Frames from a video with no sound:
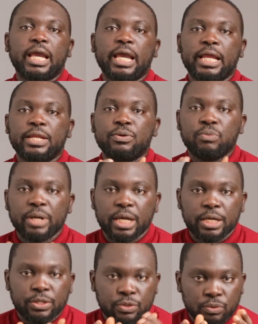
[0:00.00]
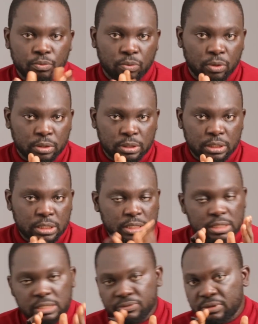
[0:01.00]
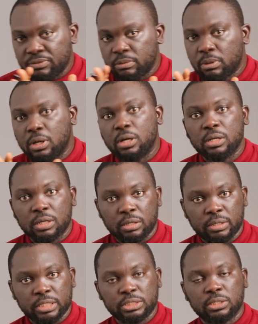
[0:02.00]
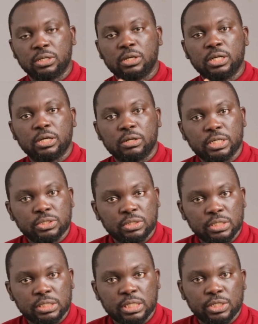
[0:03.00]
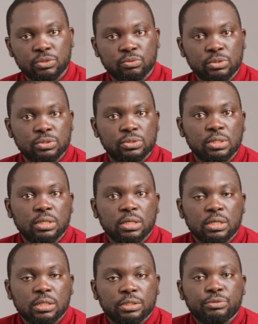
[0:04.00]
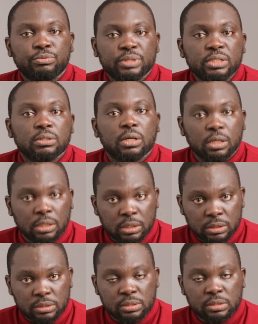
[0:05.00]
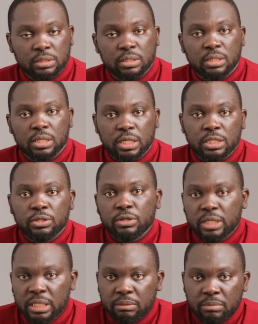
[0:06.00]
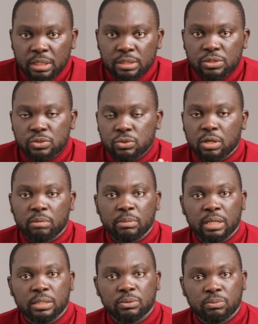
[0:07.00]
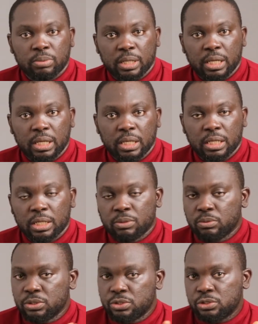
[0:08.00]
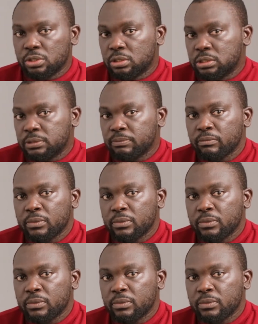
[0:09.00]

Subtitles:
any way you want. This is different from color correction. Color correction is that you want the real colors in your image to come out the way it was shot,